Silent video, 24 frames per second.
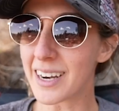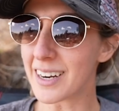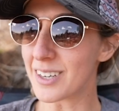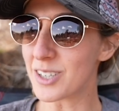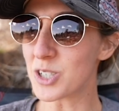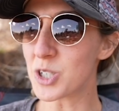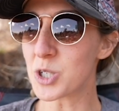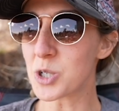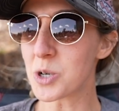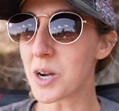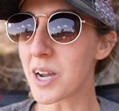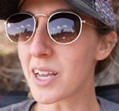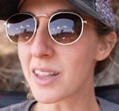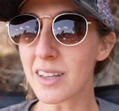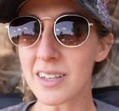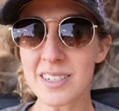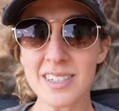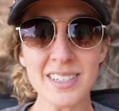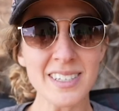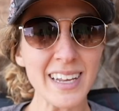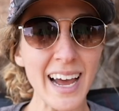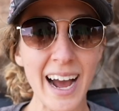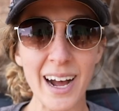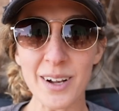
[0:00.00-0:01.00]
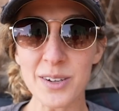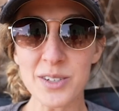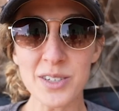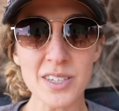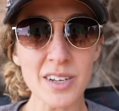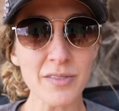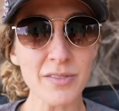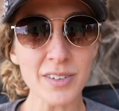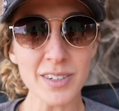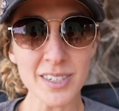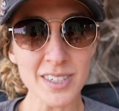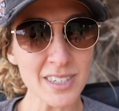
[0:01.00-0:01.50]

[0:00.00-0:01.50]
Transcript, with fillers: enjoying the sounds of the